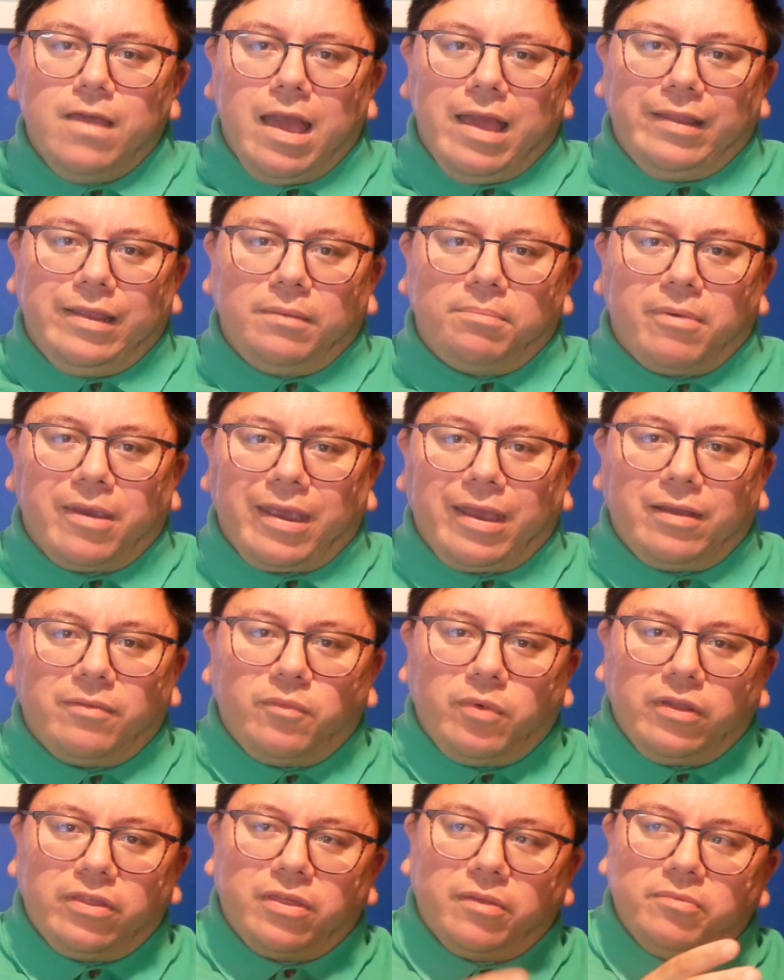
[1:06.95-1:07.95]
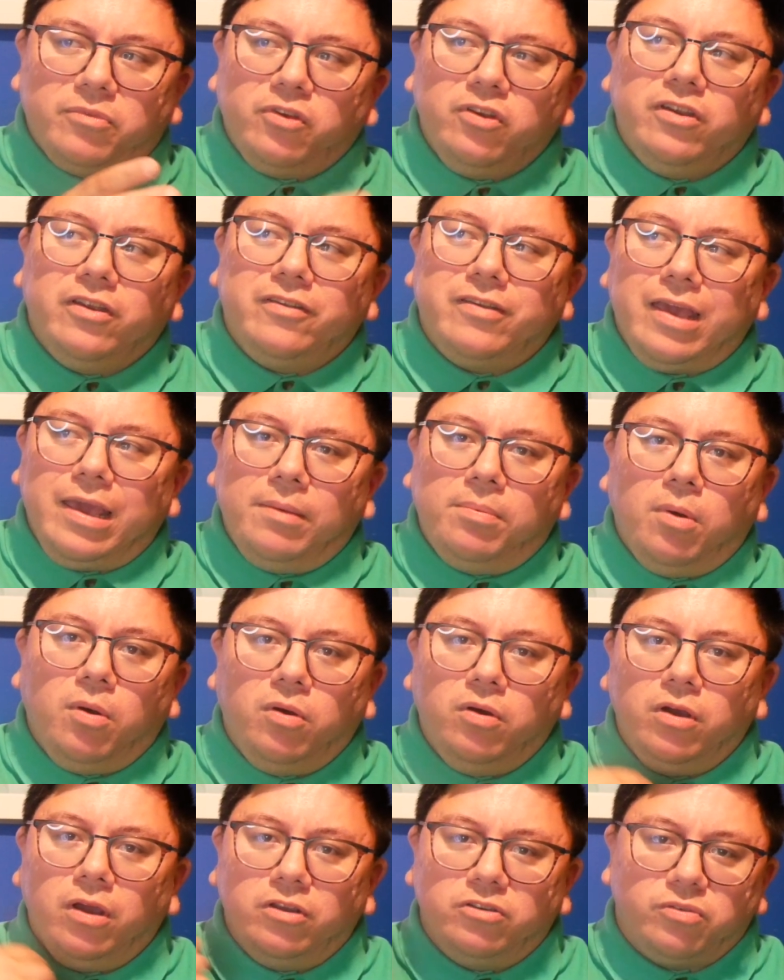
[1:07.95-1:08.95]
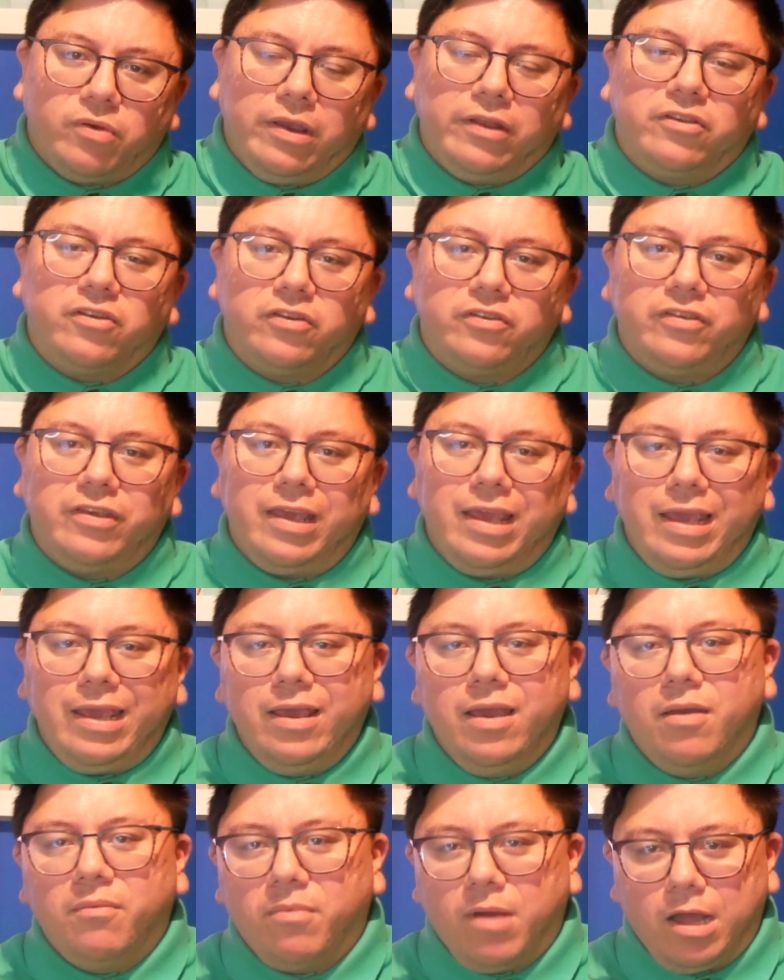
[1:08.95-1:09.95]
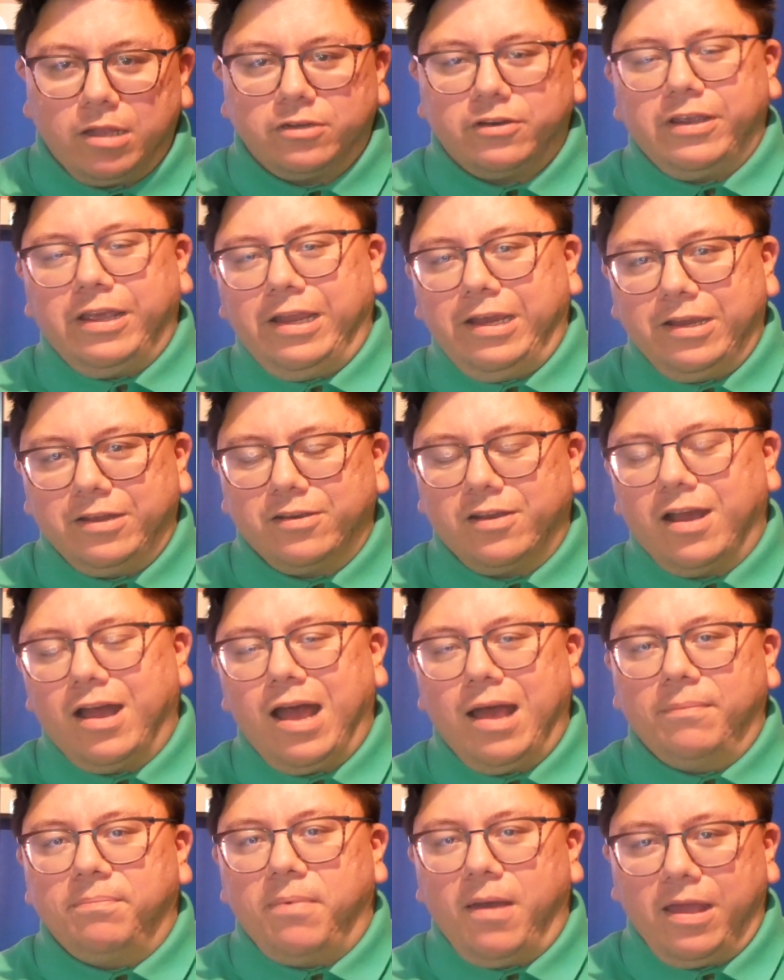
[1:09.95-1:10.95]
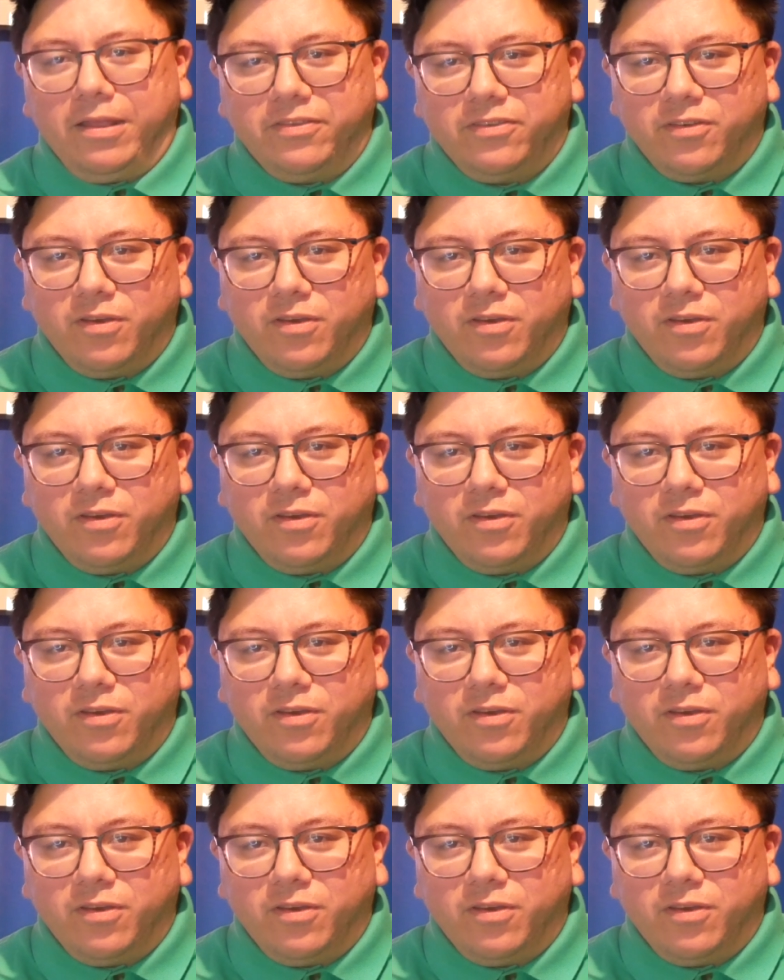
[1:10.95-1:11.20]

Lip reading: and they bring it with them to the table, drink their tea while they're eating their Hotpot.